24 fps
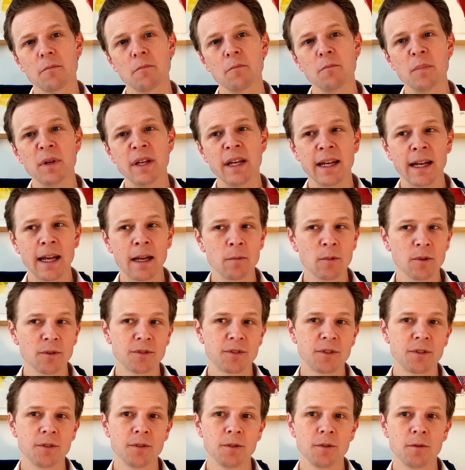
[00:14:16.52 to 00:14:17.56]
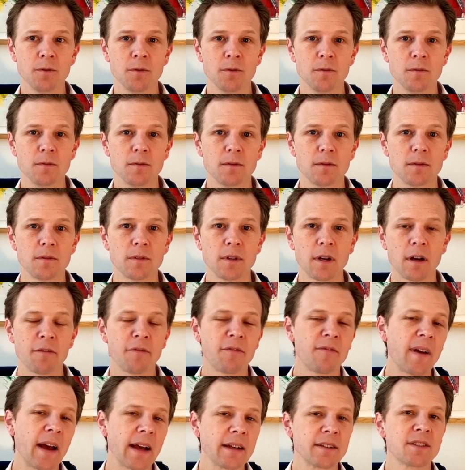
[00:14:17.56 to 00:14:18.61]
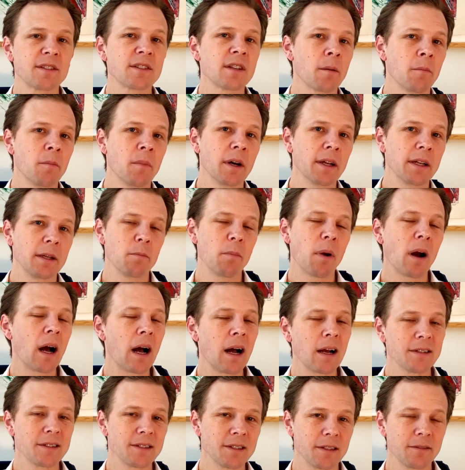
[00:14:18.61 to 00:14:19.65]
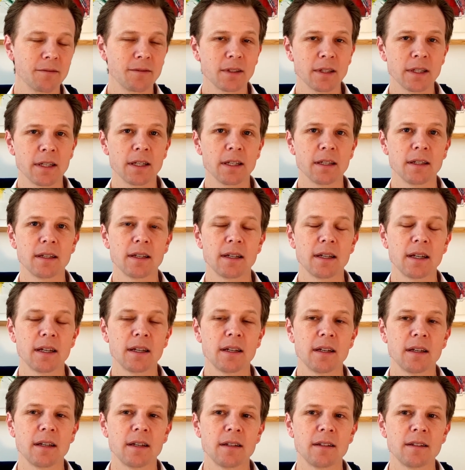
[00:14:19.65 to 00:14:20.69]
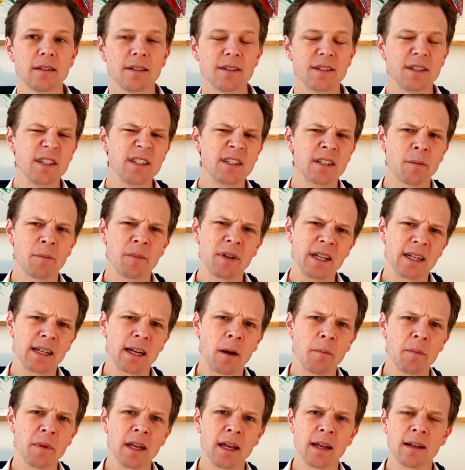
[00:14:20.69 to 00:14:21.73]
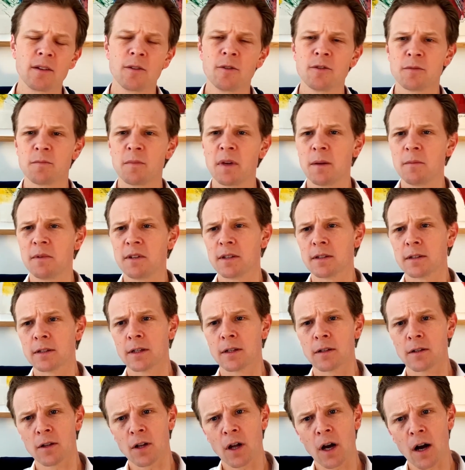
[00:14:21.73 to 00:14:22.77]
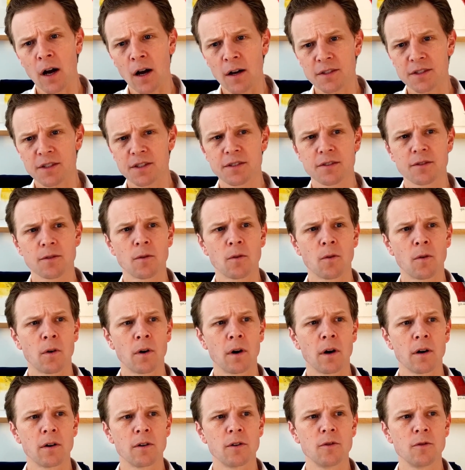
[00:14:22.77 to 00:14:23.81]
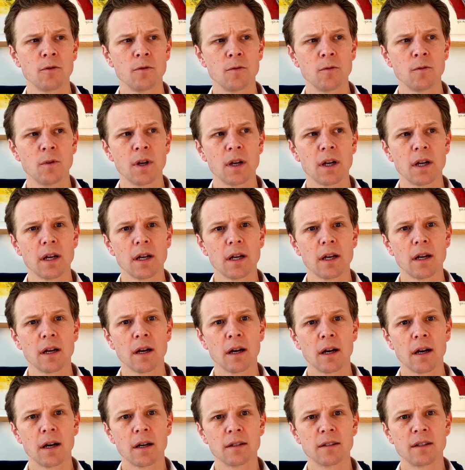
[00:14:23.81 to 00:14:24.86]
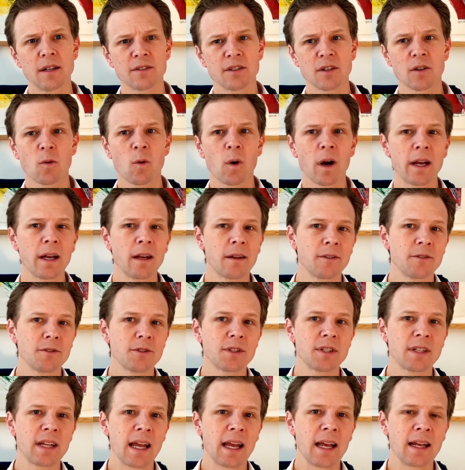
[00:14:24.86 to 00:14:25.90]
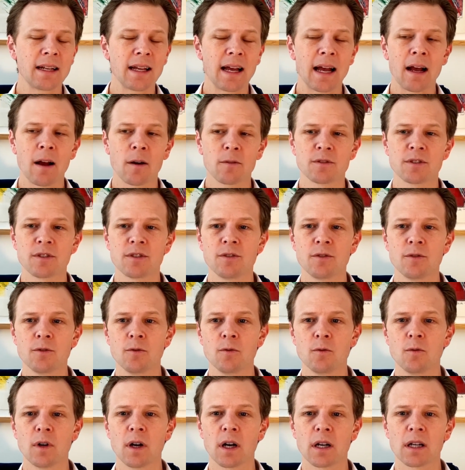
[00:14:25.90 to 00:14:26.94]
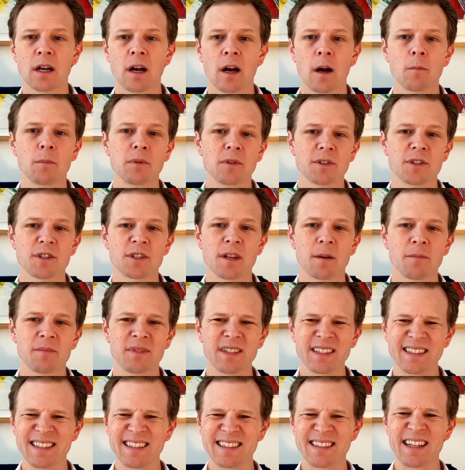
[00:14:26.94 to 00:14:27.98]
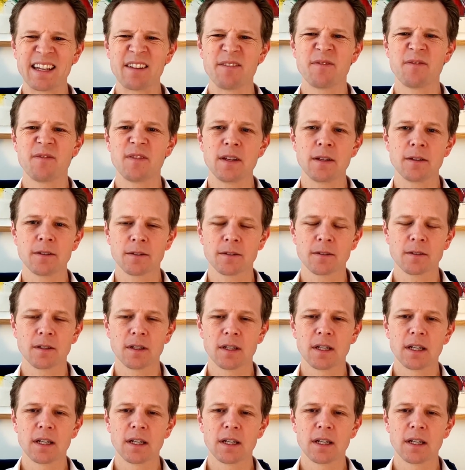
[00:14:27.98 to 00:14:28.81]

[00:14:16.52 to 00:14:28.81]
being able to affect somebody positively, to see somebody come in who's maybe a little lost or who doesn't quite understand how to accomplish something that they feel